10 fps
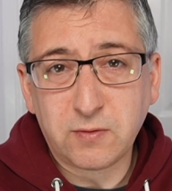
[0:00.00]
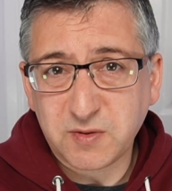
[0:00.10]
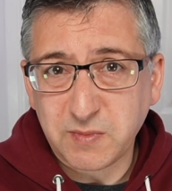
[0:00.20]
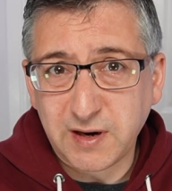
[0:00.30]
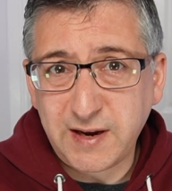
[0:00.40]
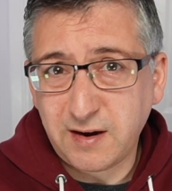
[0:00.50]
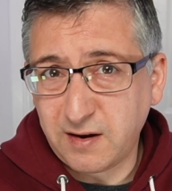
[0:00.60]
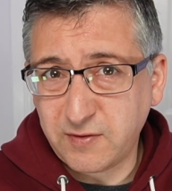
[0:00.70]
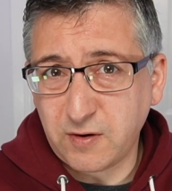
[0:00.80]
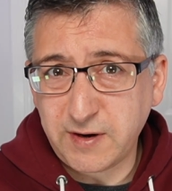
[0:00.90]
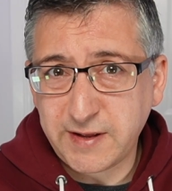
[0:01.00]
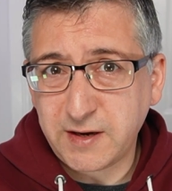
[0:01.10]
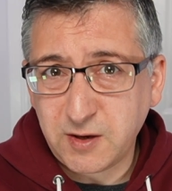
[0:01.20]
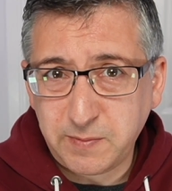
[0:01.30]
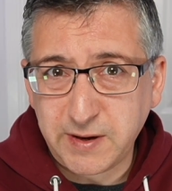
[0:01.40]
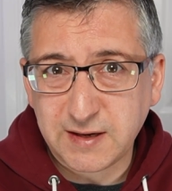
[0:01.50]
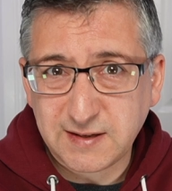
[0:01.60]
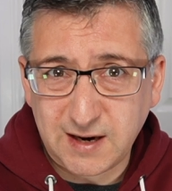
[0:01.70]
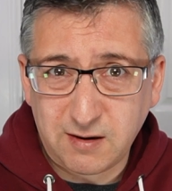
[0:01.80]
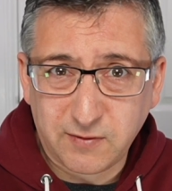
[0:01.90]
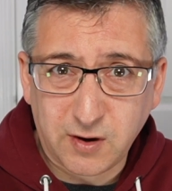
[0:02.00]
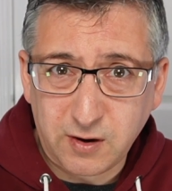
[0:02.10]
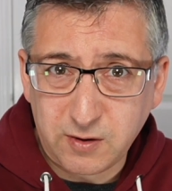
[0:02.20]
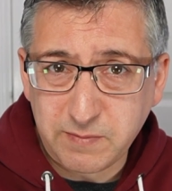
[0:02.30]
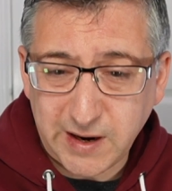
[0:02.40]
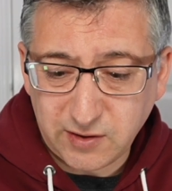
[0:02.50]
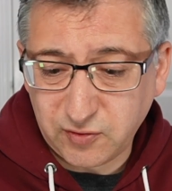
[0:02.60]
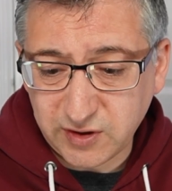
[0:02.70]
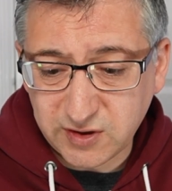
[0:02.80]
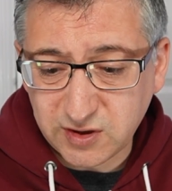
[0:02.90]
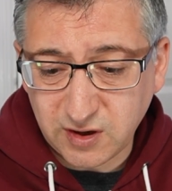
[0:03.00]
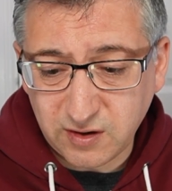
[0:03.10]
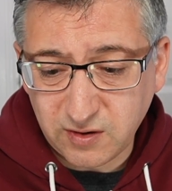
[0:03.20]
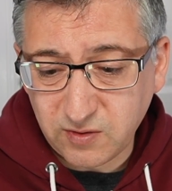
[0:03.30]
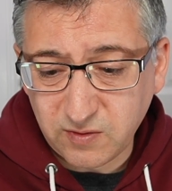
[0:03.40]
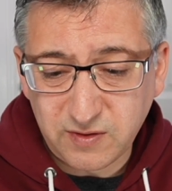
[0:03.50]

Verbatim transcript: ultimately I've got rid of that UPS now I've got home batteries. So